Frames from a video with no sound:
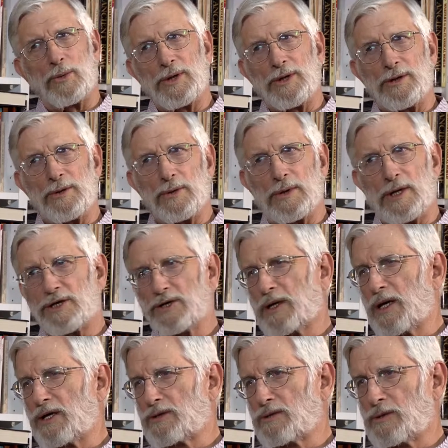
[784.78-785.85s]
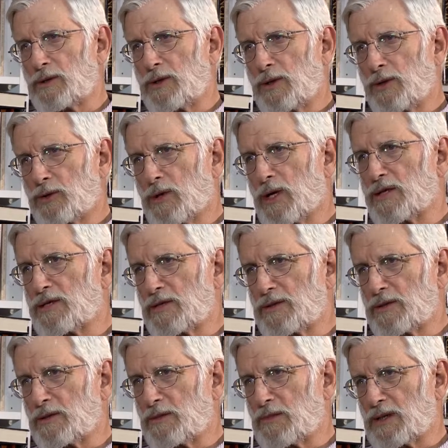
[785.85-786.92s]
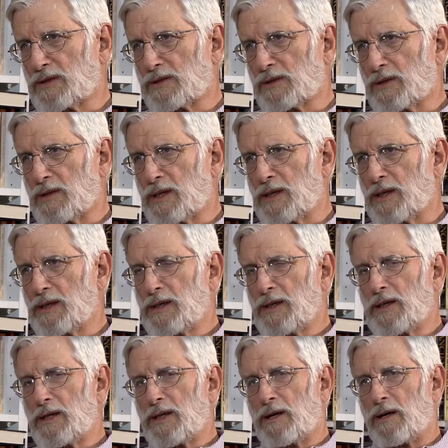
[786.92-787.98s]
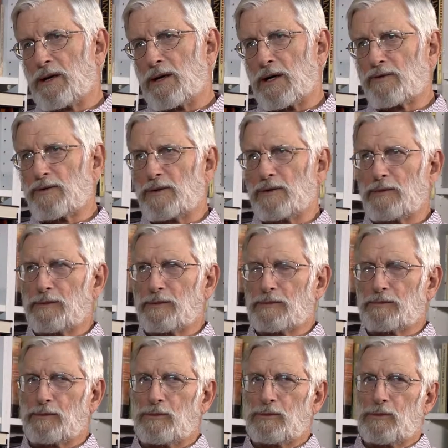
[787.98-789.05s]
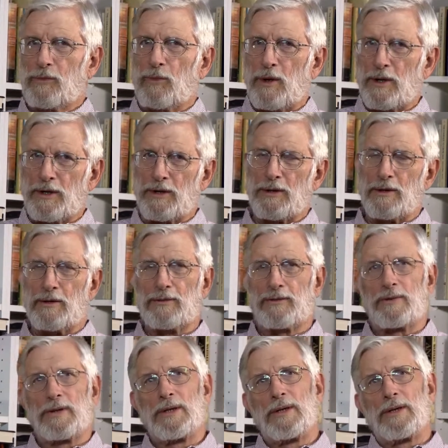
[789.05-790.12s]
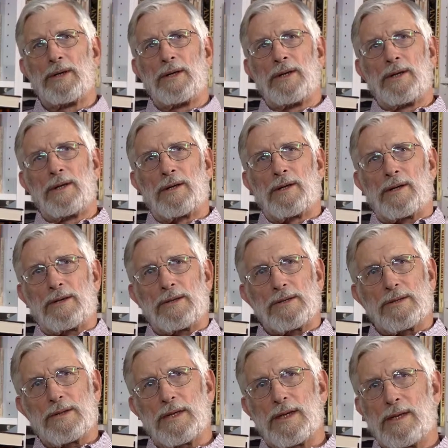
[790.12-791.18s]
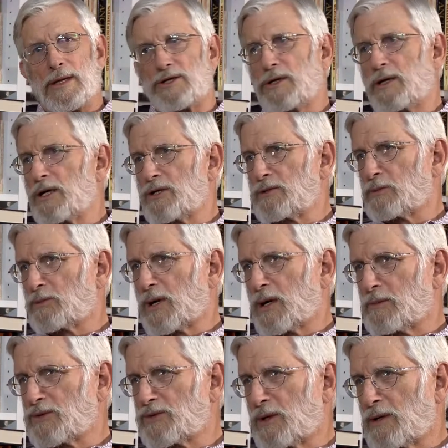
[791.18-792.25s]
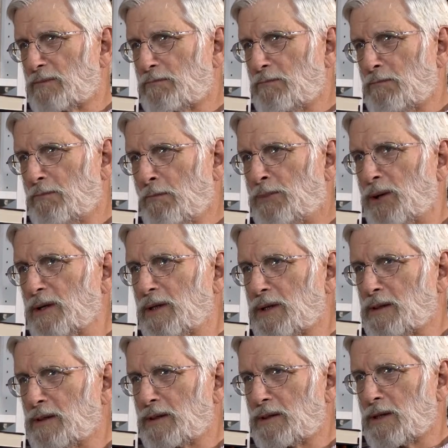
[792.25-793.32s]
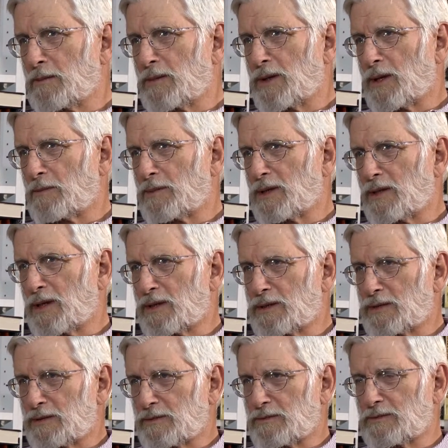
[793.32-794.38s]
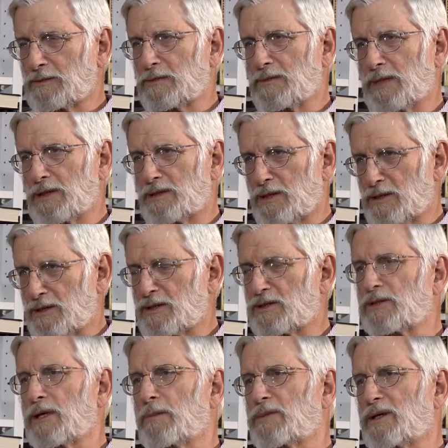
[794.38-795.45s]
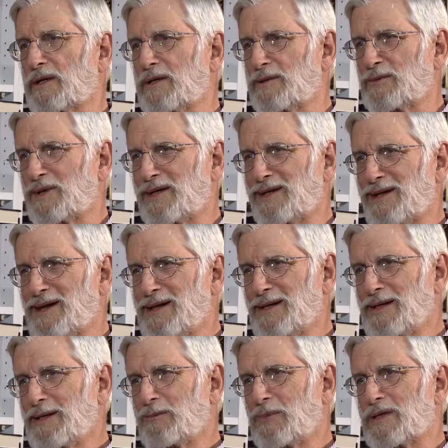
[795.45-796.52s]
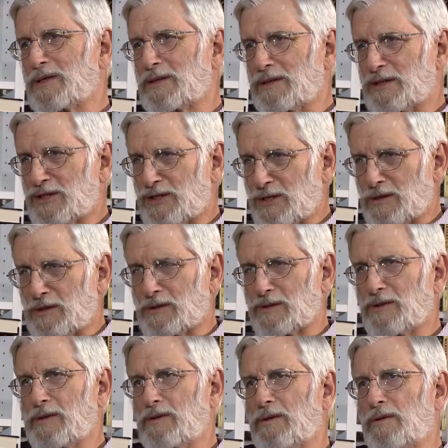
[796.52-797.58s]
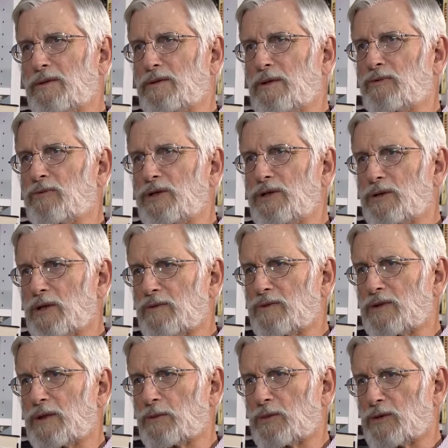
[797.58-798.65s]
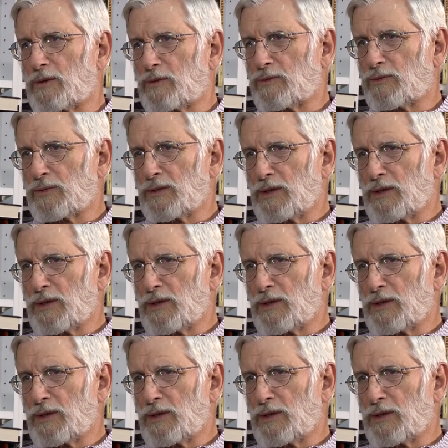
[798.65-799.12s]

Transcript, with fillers: we do, an educational crisis in New Mexico, I, I often wonder if our educational problems aren't politically trumped up, but that's that's just the skeptic in me. But still, if we do have a number of,